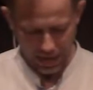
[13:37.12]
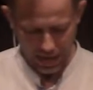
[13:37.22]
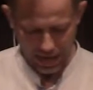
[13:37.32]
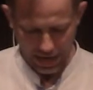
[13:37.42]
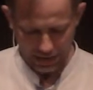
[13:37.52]

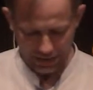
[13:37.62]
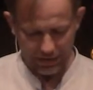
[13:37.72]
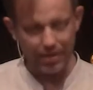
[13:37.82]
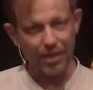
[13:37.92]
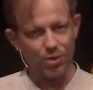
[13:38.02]
and
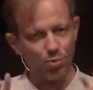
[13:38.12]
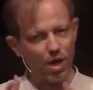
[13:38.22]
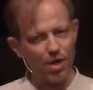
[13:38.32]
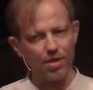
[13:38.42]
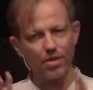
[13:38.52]
there is
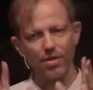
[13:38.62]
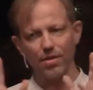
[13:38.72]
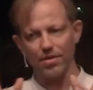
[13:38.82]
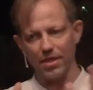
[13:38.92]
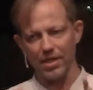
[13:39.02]
one
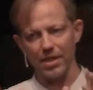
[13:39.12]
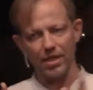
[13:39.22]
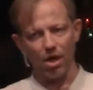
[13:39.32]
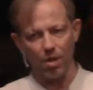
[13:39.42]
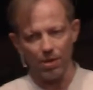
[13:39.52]
thing
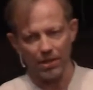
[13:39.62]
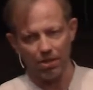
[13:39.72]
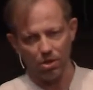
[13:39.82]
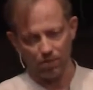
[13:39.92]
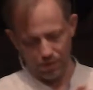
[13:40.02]
in common in
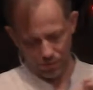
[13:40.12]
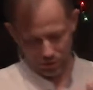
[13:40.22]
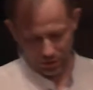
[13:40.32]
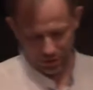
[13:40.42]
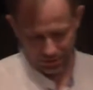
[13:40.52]
all of those
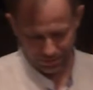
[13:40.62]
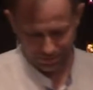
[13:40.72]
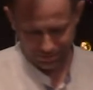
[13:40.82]
stories.